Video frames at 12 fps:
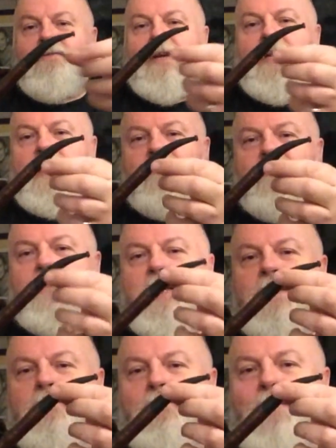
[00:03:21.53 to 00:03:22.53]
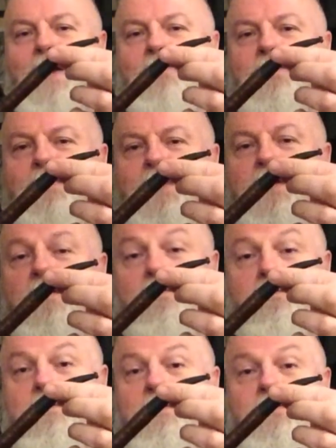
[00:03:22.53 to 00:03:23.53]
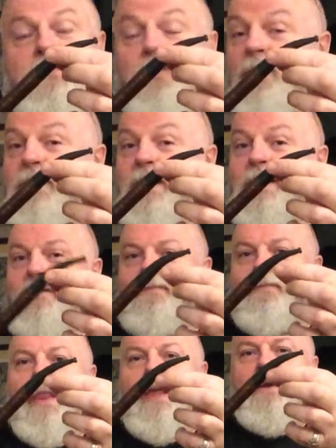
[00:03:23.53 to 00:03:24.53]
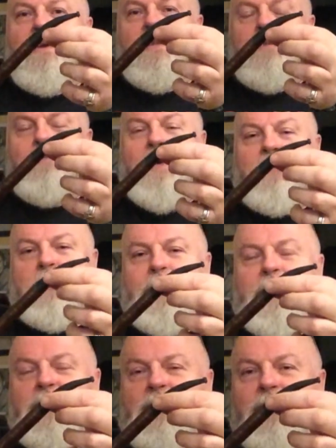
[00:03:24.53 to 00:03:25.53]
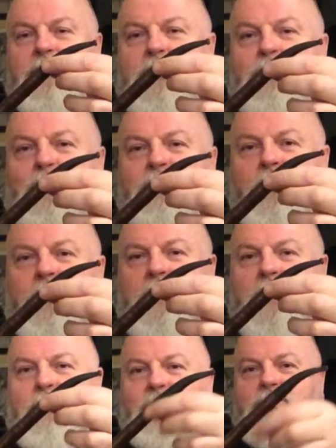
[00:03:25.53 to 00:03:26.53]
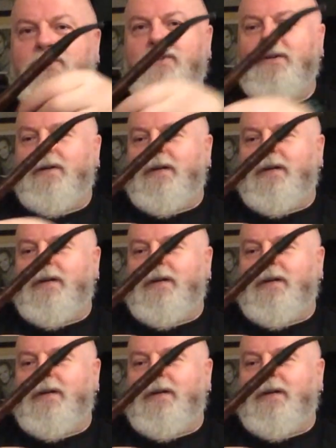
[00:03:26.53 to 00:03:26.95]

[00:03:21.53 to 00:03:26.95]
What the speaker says: Funnily enough, the mouthpiece, oh, it's not now, the mouthpiece on this was very loose,